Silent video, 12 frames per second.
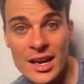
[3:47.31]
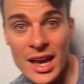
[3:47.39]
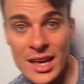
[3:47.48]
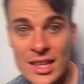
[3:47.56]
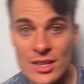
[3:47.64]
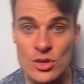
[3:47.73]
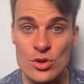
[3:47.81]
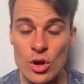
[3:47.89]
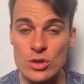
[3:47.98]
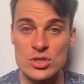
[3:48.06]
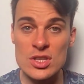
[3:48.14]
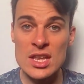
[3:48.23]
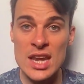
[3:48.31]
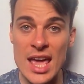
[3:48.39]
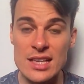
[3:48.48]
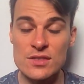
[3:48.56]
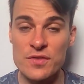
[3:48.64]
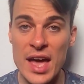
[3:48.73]
and then you got to the
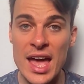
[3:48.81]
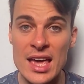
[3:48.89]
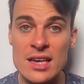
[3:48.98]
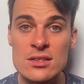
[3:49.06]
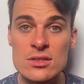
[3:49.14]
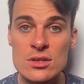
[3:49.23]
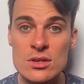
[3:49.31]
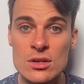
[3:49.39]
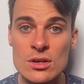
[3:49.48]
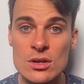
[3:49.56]
next phase,